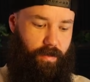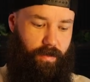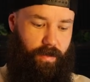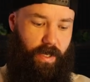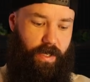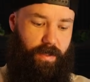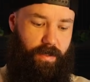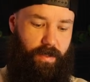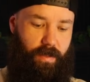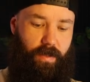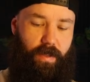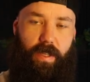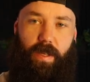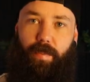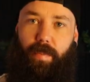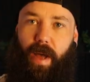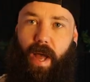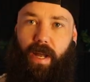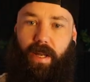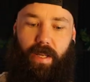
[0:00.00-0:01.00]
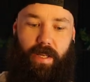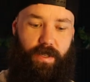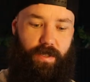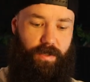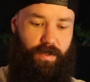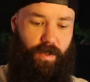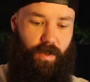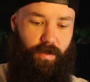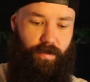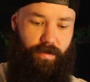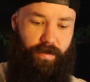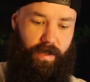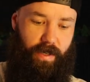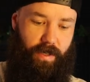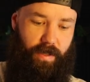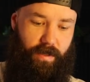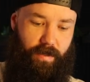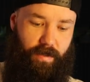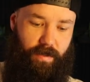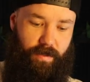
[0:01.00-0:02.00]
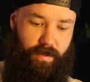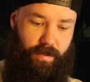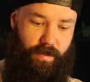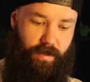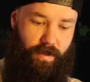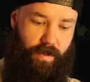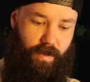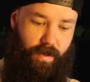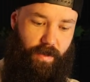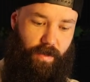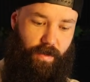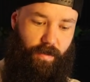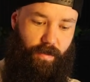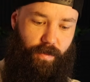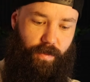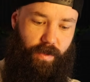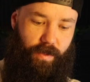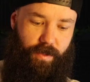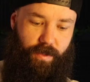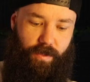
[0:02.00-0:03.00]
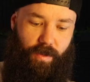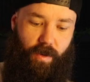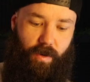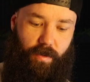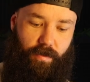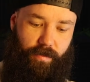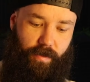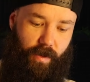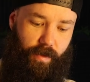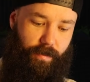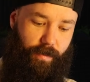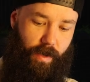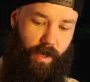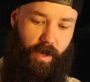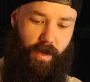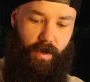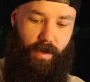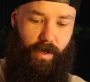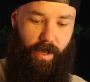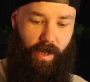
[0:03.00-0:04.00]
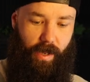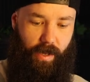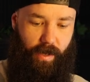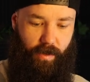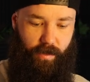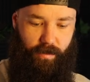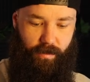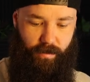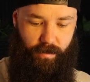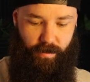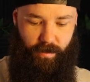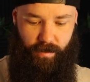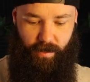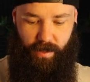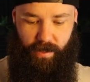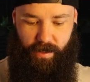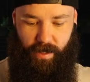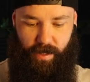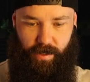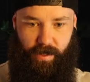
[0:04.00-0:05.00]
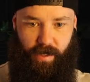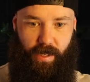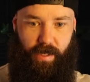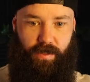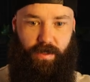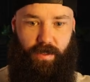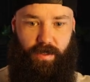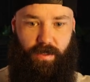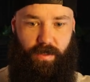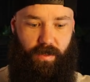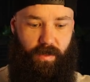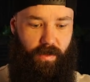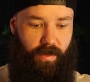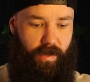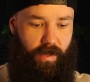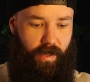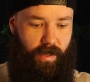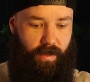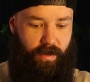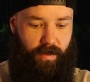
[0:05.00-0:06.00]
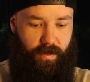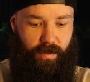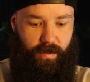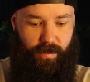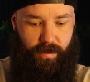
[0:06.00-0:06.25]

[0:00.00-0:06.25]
Decently packaged so far. The styrofoam, oh okay, hang on. This actually has to slide out.